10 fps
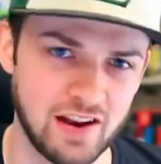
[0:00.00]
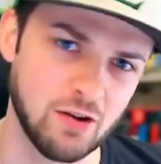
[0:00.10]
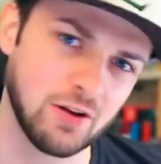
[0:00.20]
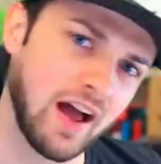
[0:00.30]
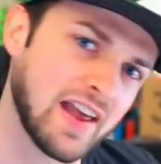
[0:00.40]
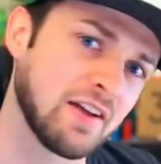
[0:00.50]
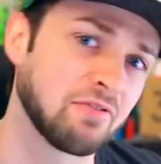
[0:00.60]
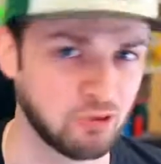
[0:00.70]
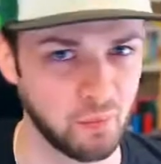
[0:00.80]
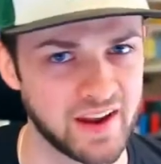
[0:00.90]
does it look
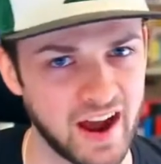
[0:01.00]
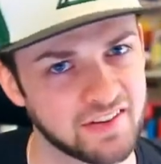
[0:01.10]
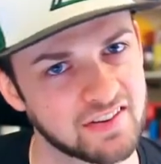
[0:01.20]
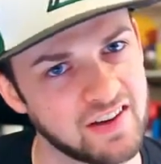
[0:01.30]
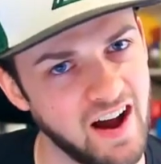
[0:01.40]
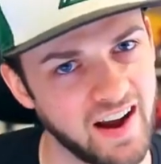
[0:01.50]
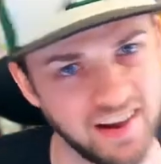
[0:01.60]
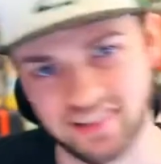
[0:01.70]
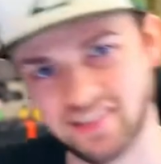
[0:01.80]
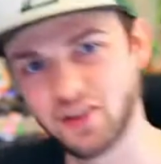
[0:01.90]
like from the other
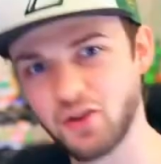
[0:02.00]
side?